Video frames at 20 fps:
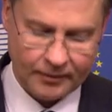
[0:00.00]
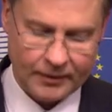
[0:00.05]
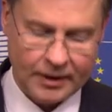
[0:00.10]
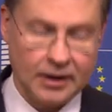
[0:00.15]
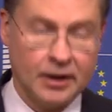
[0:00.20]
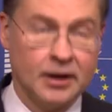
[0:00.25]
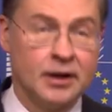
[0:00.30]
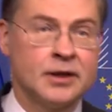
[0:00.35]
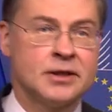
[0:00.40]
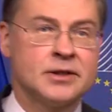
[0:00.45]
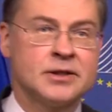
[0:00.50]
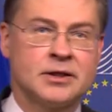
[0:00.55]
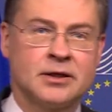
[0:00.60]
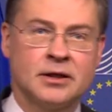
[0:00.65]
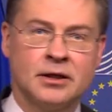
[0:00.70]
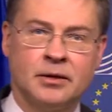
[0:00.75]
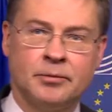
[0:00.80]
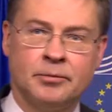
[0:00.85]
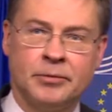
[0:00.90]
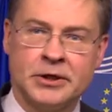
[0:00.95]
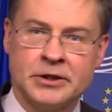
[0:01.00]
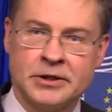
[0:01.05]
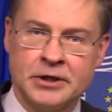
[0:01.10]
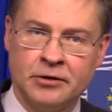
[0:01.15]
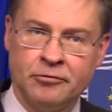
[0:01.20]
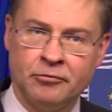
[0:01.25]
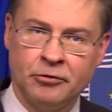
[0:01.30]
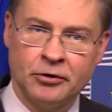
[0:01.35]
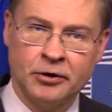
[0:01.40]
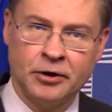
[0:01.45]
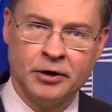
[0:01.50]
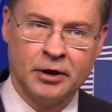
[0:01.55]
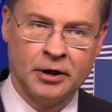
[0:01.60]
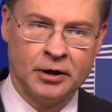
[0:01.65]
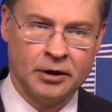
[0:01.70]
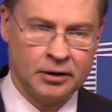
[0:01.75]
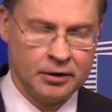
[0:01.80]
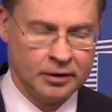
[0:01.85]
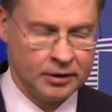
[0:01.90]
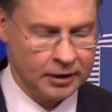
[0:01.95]
As President von der
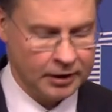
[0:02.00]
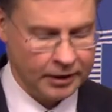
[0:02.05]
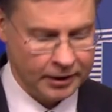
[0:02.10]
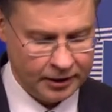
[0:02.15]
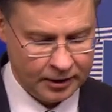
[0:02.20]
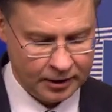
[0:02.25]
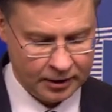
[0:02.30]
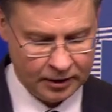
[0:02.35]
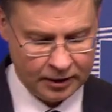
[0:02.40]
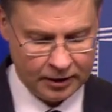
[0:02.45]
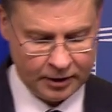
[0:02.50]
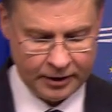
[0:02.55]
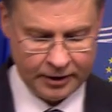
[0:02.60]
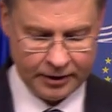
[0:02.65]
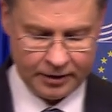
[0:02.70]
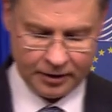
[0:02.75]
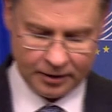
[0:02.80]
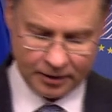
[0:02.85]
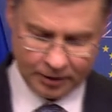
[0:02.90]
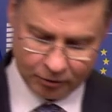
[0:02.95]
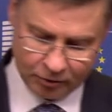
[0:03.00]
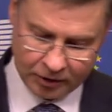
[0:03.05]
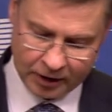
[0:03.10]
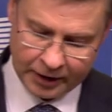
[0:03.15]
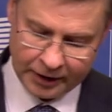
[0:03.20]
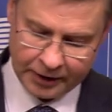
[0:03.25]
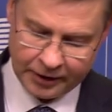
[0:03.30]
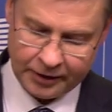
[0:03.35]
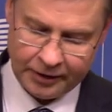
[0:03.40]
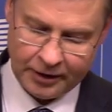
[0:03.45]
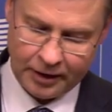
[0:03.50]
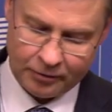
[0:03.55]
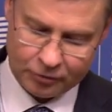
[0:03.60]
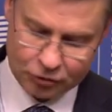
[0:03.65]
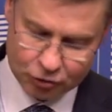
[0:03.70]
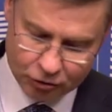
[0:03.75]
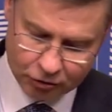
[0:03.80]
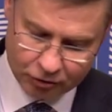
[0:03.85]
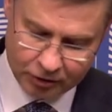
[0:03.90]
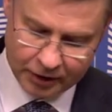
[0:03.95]
Leyen outlined in
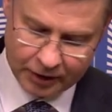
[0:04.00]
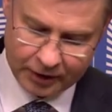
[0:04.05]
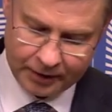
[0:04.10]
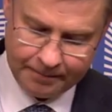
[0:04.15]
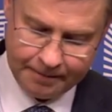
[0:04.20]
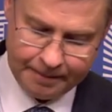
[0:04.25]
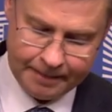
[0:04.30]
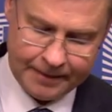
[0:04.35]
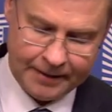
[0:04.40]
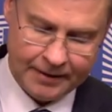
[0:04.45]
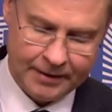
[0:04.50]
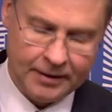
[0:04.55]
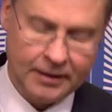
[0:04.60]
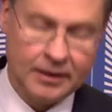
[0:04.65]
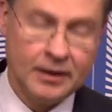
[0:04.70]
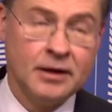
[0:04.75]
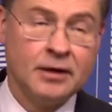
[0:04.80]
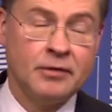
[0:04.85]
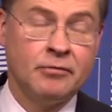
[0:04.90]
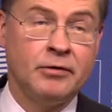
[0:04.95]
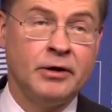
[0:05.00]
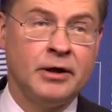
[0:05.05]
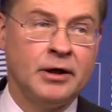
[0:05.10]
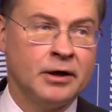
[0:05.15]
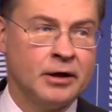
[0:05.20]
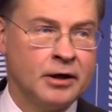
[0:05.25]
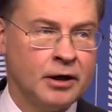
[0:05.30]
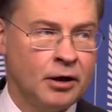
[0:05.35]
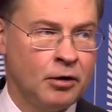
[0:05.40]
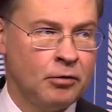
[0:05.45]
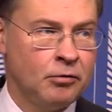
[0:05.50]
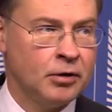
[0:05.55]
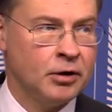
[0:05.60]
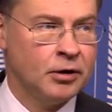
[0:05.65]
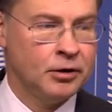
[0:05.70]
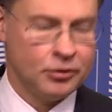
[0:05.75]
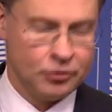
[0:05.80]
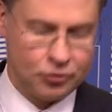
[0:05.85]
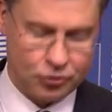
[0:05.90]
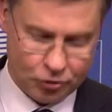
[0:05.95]
Davos today, we
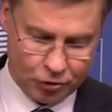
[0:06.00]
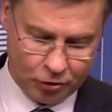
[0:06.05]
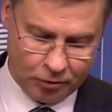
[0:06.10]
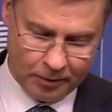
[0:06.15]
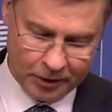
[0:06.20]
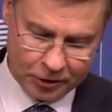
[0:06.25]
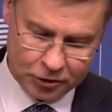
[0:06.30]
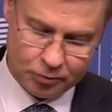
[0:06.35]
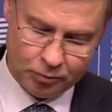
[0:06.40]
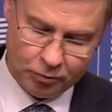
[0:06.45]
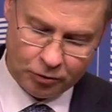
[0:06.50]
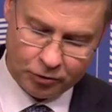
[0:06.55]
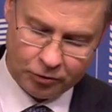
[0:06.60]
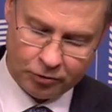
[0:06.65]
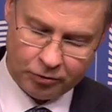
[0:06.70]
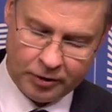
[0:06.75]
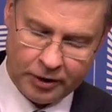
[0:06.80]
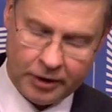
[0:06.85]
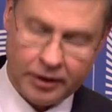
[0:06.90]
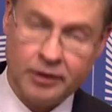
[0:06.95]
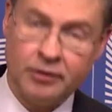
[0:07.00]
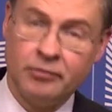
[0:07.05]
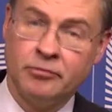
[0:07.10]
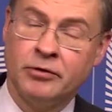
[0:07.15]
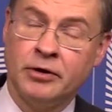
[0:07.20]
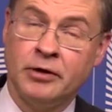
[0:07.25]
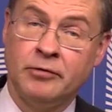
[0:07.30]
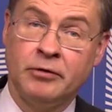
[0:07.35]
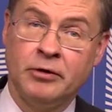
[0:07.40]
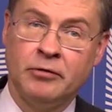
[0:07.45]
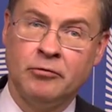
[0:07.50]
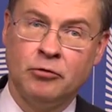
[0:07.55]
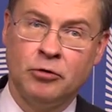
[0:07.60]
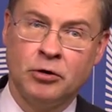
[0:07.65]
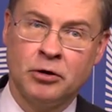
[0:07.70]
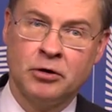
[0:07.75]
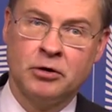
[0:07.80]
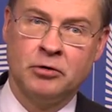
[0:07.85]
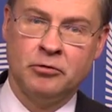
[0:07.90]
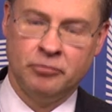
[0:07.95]
have so much more to gain when we
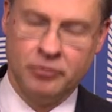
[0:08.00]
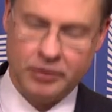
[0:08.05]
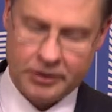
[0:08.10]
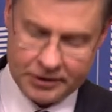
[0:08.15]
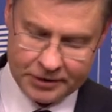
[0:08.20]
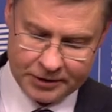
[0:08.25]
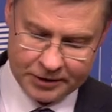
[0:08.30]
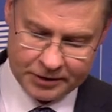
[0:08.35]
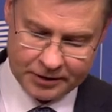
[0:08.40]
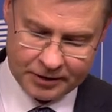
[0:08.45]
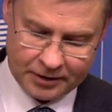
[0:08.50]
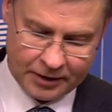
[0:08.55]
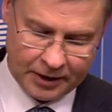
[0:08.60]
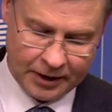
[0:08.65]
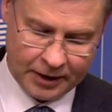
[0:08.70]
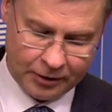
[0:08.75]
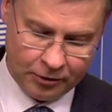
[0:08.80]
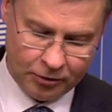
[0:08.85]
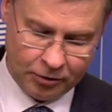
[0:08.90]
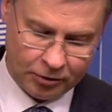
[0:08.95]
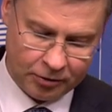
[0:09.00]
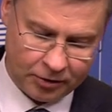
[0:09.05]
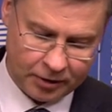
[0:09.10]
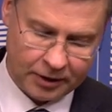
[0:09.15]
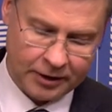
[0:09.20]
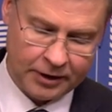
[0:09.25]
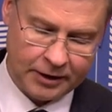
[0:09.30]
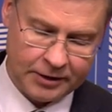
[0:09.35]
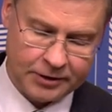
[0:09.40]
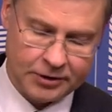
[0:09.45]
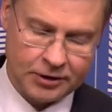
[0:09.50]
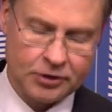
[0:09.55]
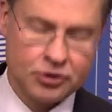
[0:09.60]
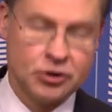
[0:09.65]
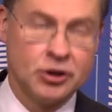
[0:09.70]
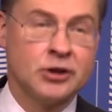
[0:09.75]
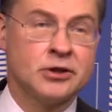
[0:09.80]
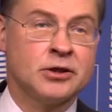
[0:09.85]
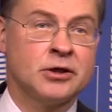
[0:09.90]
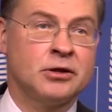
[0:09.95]
work with and not against each
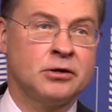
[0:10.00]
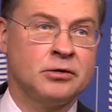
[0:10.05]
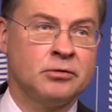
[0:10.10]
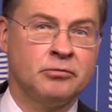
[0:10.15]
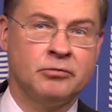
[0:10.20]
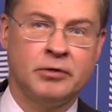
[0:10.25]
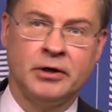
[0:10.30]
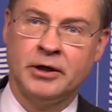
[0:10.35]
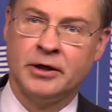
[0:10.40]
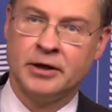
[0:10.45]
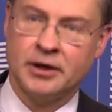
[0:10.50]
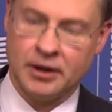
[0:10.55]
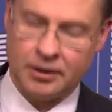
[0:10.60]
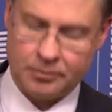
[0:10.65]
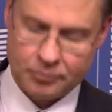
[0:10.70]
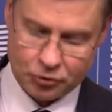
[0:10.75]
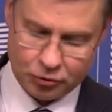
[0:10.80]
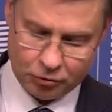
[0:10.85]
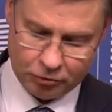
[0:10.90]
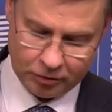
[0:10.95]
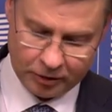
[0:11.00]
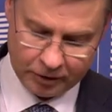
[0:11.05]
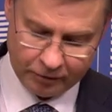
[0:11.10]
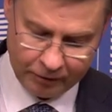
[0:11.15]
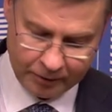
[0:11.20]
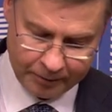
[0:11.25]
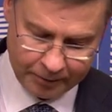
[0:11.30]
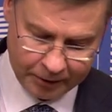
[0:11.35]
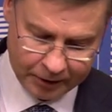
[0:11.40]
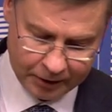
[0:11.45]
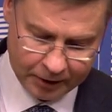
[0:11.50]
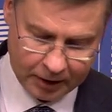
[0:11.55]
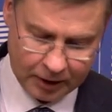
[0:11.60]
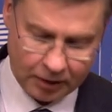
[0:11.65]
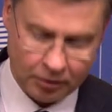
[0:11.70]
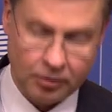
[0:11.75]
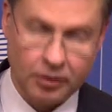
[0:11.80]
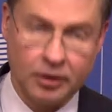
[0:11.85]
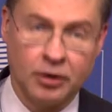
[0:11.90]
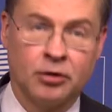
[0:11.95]
other when it comes to equipping
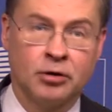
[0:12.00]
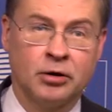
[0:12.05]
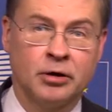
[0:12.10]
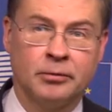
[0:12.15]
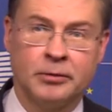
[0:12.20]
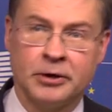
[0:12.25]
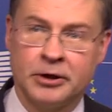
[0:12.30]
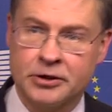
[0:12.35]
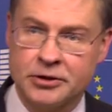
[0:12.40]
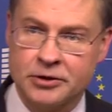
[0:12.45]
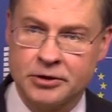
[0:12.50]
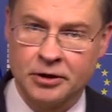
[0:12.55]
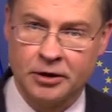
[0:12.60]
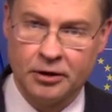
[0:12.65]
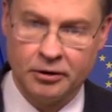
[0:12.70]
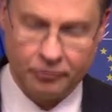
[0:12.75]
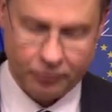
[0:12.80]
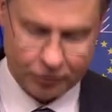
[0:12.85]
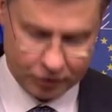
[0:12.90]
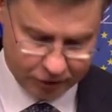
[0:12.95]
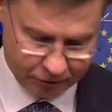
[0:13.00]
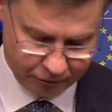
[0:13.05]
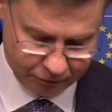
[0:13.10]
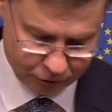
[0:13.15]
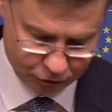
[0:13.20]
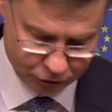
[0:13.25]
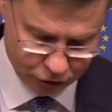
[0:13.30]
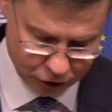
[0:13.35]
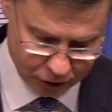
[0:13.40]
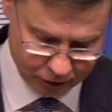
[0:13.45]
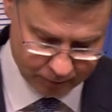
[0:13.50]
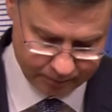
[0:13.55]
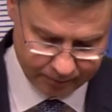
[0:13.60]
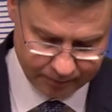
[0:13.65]
our economies for the future.